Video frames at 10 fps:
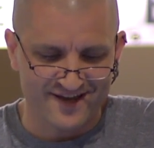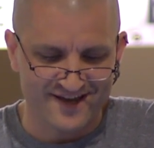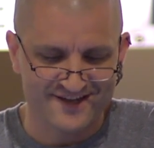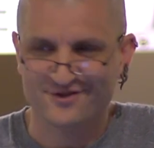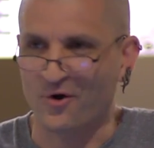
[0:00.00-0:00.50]

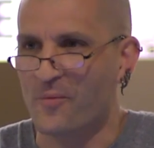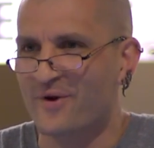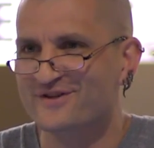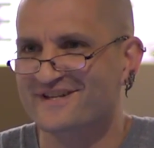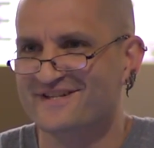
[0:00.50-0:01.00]
It's
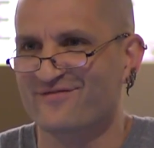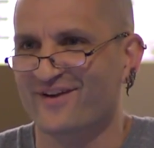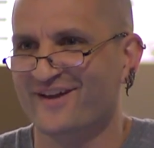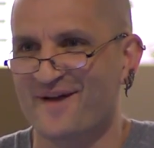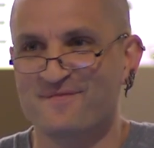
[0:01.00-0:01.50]
almost as if
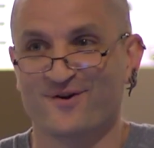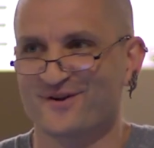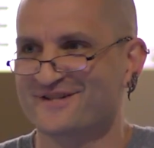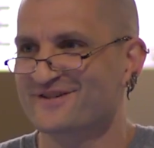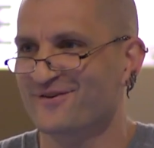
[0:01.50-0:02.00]
I came
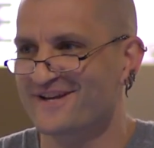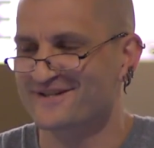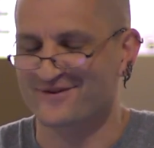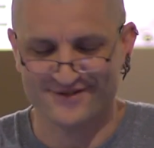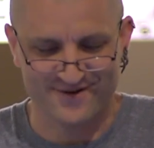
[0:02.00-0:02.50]
across as
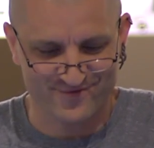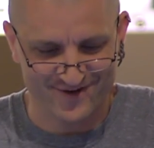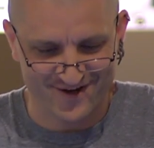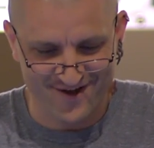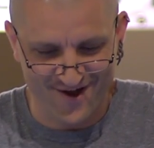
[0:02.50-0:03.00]
crazy or something.